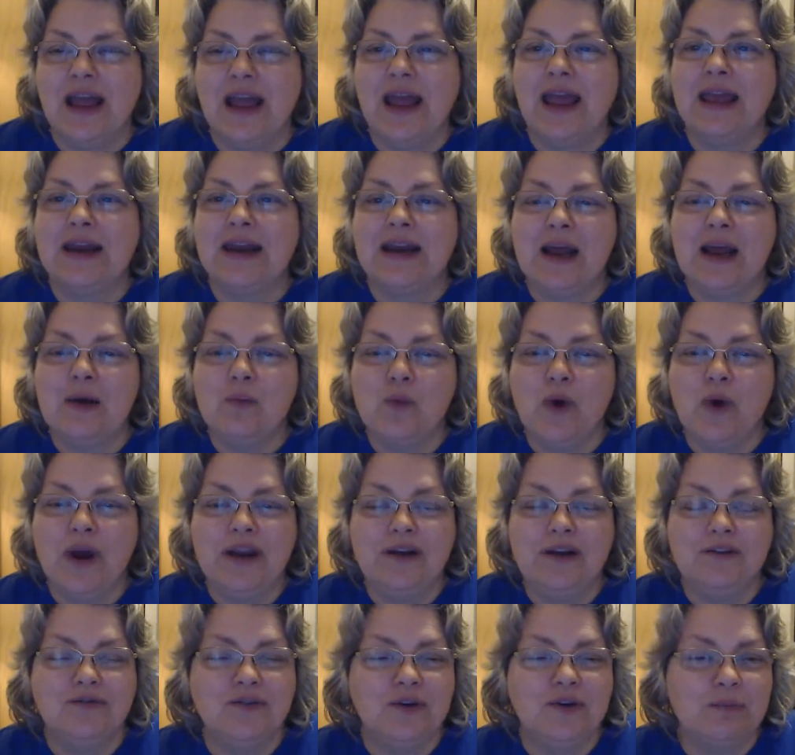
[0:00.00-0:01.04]
And I'm
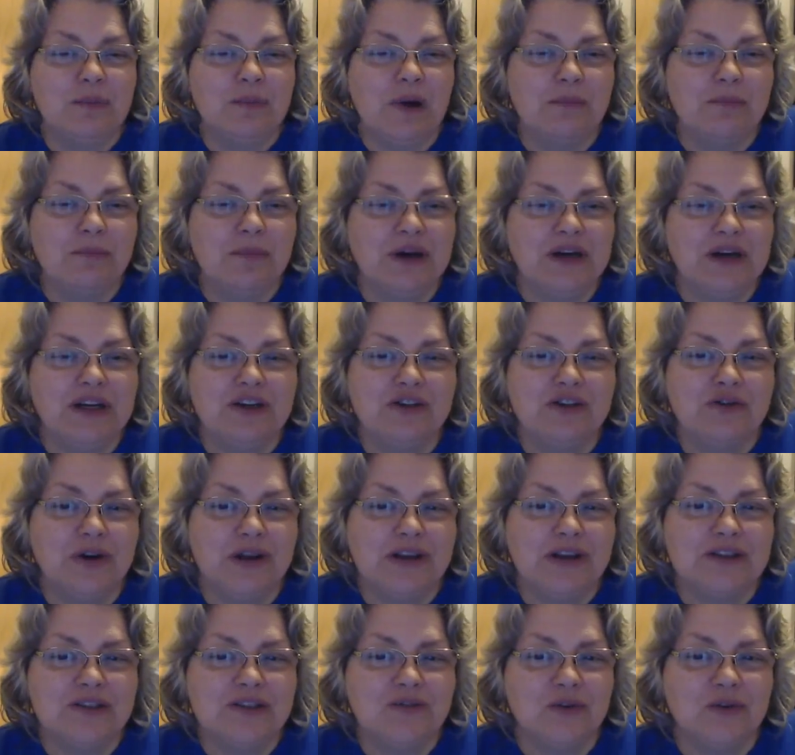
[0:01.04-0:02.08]
waiting for my money
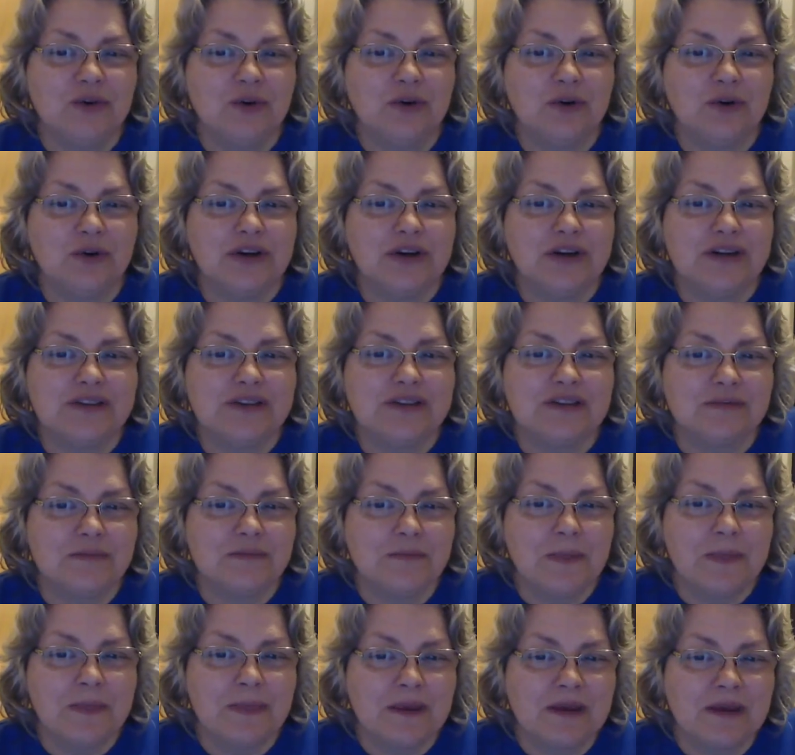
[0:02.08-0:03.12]
transfer, Chris,
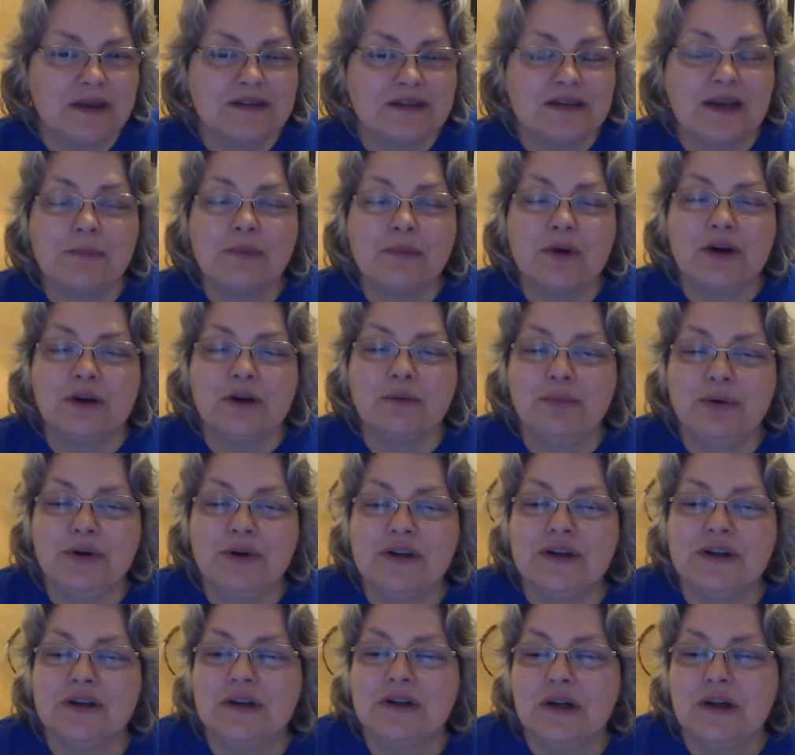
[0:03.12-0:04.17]
because I'm going to
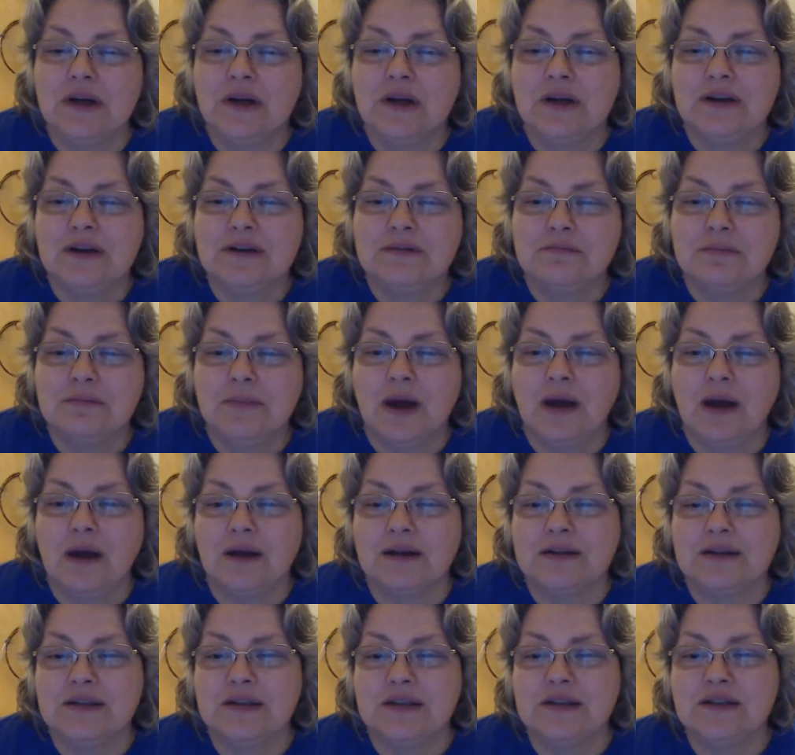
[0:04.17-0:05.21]
put
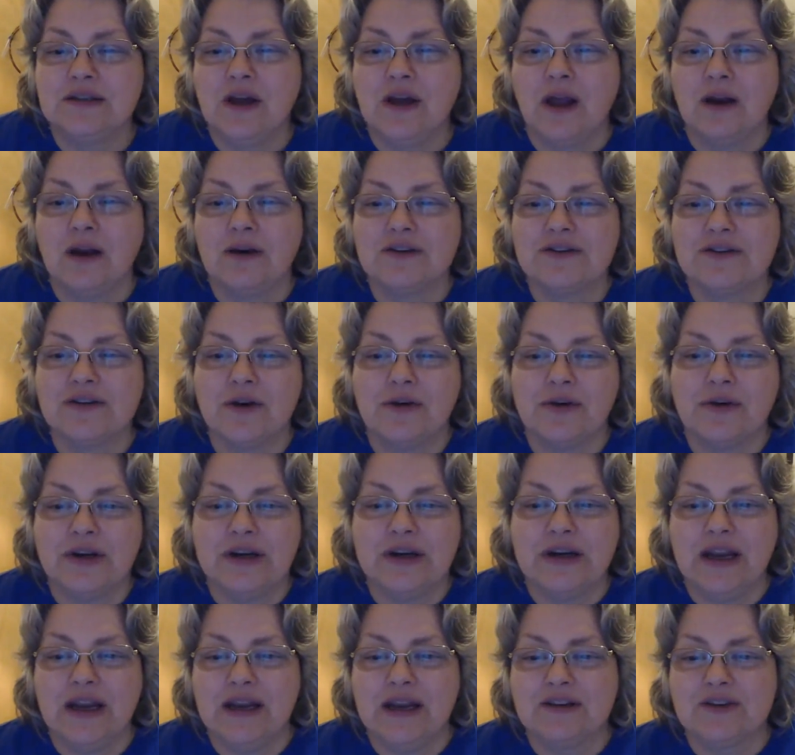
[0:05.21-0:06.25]
$10 on
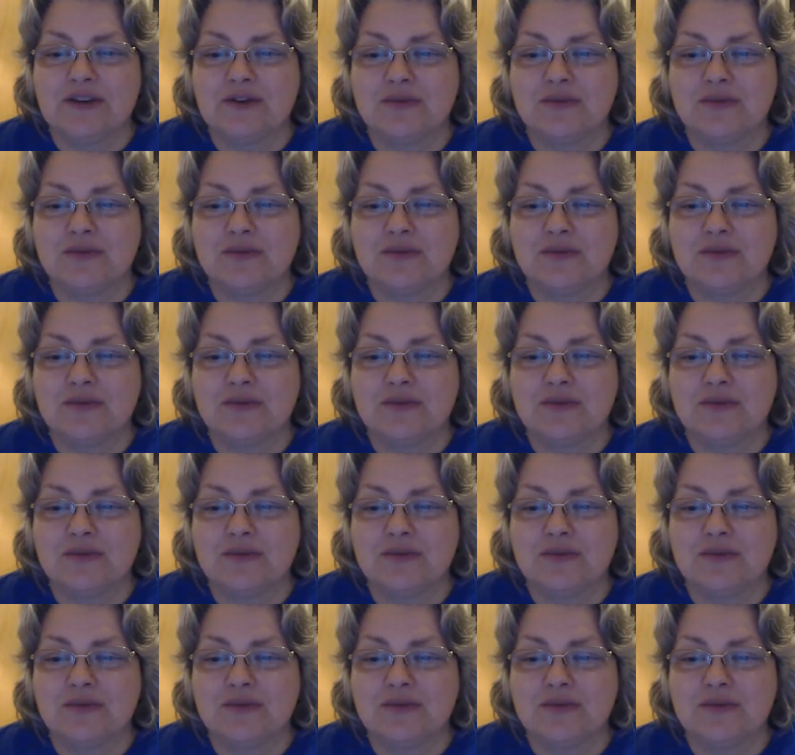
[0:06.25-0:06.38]
it as